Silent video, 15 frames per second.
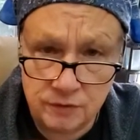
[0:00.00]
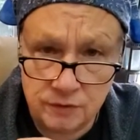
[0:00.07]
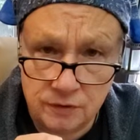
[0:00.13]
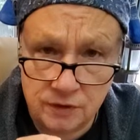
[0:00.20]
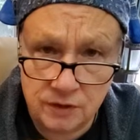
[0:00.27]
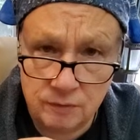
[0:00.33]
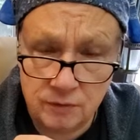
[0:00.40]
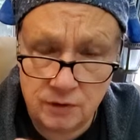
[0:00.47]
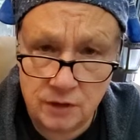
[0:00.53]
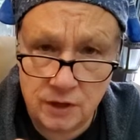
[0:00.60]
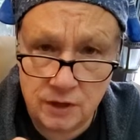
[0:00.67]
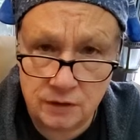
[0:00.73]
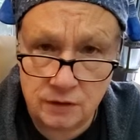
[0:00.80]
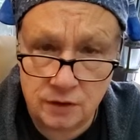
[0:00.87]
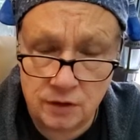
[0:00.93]
the name of
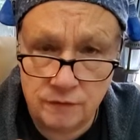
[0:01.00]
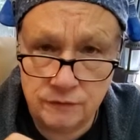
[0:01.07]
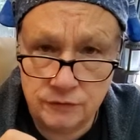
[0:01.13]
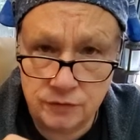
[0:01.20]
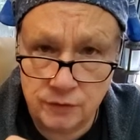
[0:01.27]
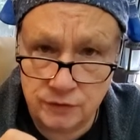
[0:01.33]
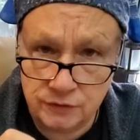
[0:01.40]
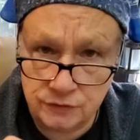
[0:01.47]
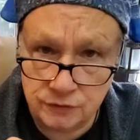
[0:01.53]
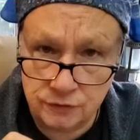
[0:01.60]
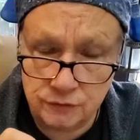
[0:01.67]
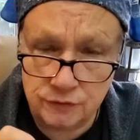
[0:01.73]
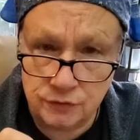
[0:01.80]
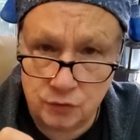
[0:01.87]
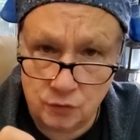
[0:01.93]
light and love, so it
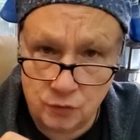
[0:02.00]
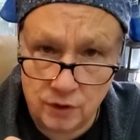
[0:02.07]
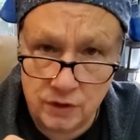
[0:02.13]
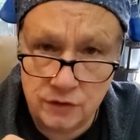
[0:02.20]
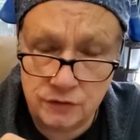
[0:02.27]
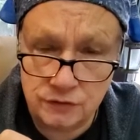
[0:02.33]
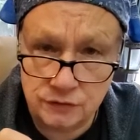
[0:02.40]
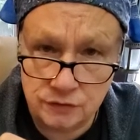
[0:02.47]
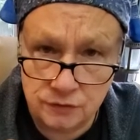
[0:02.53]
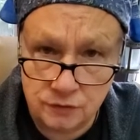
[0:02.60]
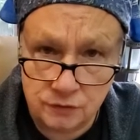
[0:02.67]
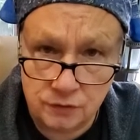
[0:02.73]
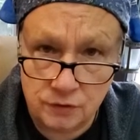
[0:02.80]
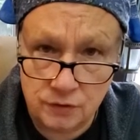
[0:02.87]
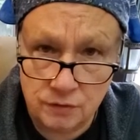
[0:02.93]
serves the greatest
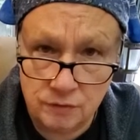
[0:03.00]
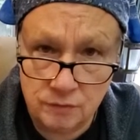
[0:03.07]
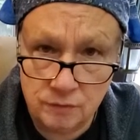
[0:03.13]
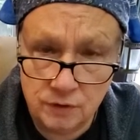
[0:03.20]
good.